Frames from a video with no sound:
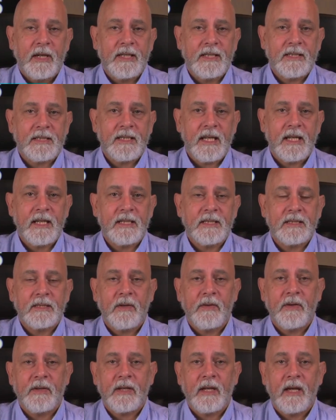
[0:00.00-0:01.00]
state so
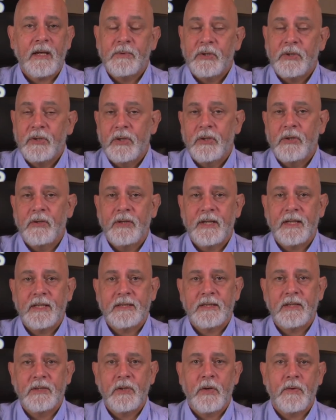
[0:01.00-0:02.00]
that I'm
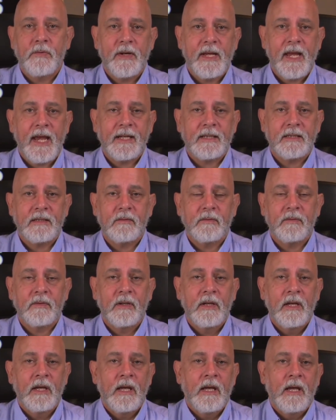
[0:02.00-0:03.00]
curious and not reactive.
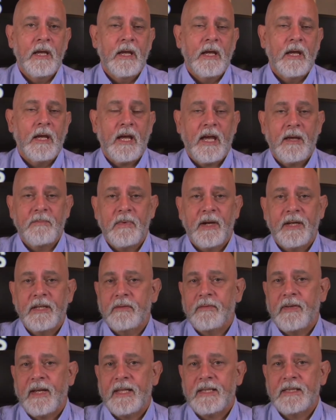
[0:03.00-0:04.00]
I might
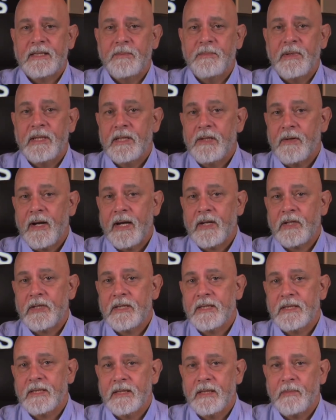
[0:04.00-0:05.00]
have had some
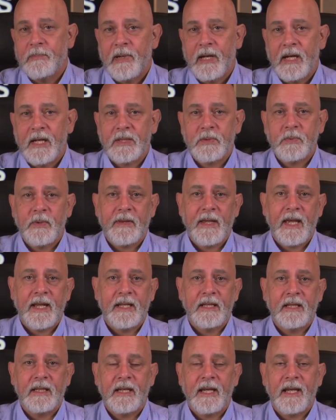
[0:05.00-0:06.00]
interactions in the past with
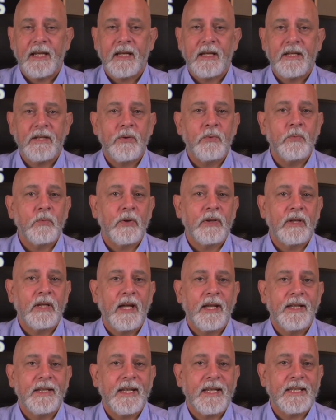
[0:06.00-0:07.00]
Anna, and I don't want
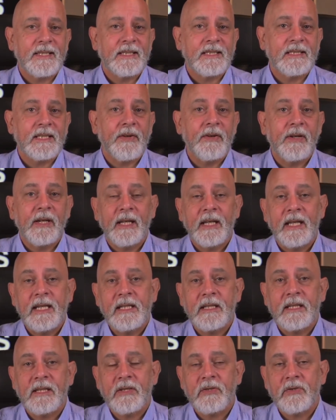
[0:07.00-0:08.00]
unnecessary
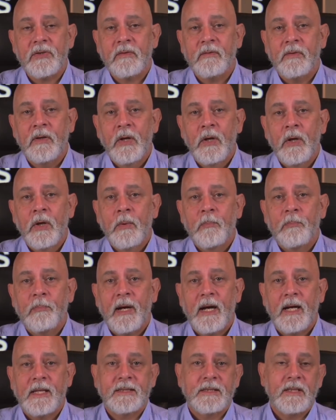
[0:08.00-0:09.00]
leakage of
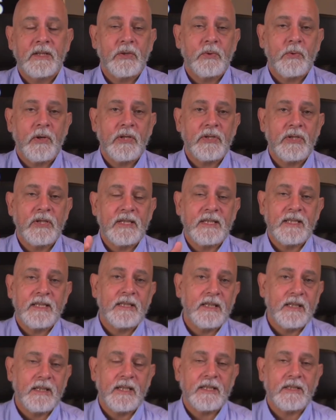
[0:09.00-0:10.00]
past situations
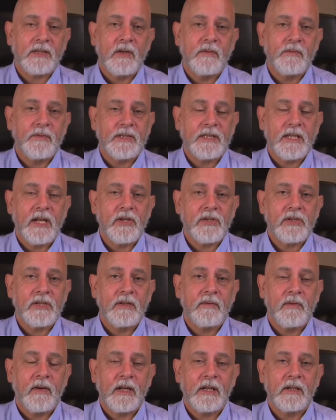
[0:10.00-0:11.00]
into this conversation
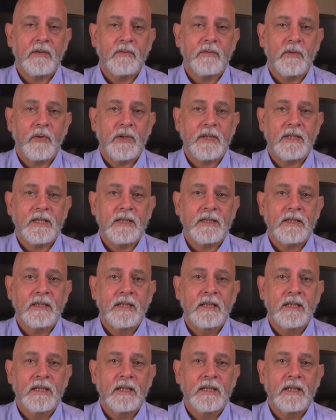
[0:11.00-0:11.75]
if I can avoid it.